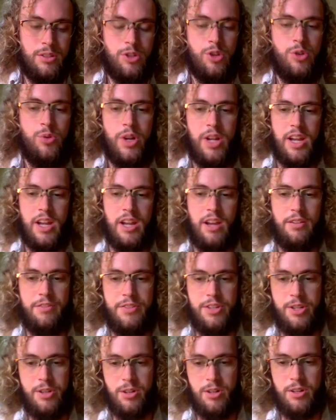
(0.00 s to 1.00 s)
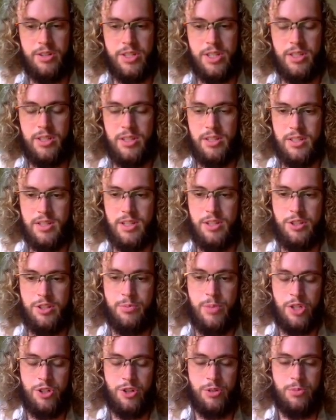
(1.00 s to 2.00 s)
two and a half years since
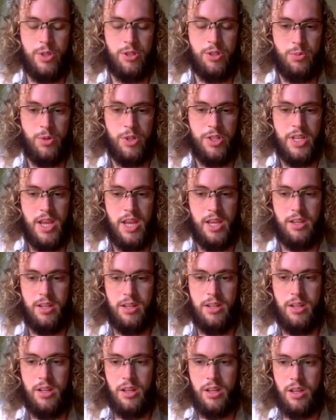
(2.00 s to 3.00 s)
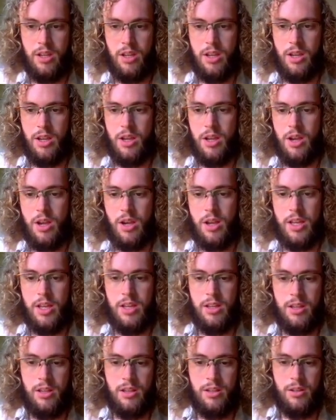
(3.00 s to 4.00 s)
measurements were taken
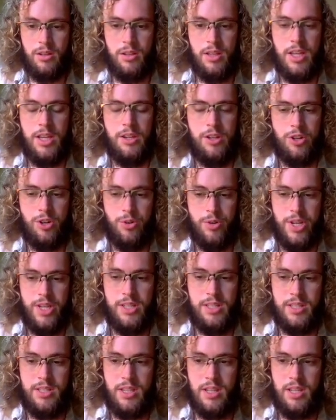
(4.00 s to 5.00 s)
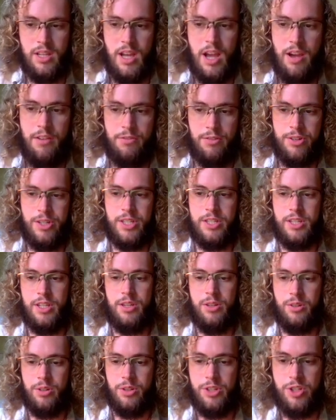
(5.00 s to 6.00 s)
increased every
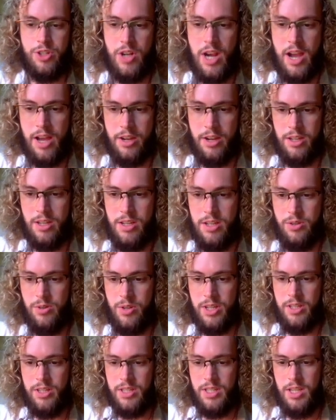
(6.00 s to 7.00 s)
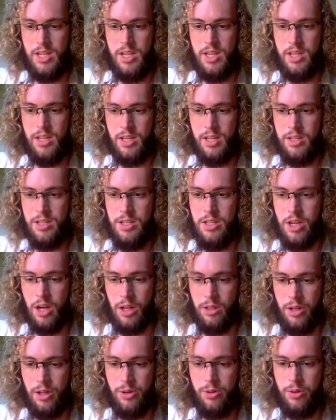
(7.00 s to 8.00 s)
single strata you can see
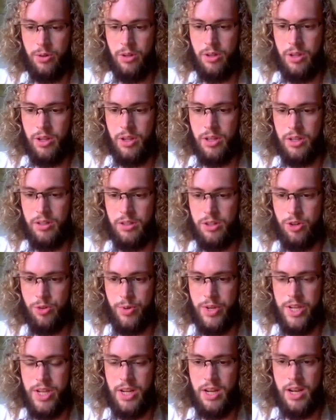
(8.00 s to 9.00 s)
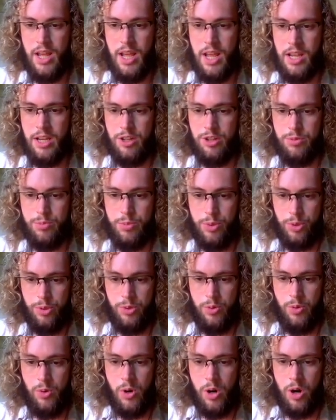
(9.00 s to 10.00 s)
yellow, green, and
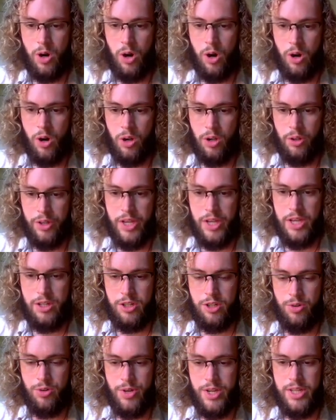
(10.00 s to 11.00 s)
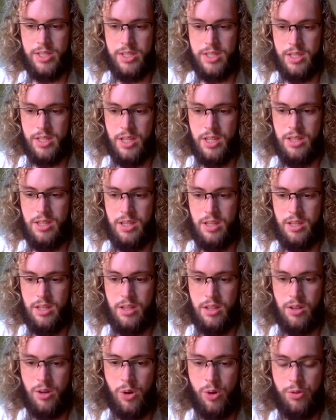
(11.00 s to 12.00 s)
blue all increased in the
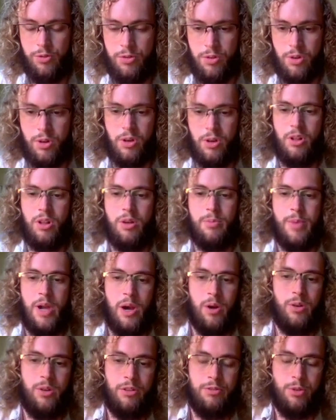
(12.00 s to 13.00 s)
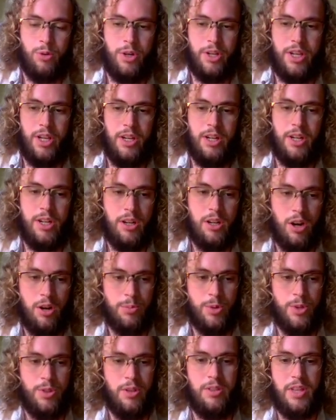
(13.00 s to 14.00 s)
overall amount of organic
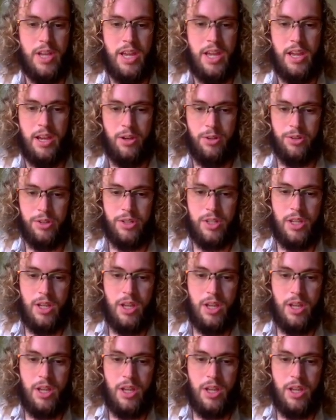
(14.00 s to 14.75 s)
carbon that they held.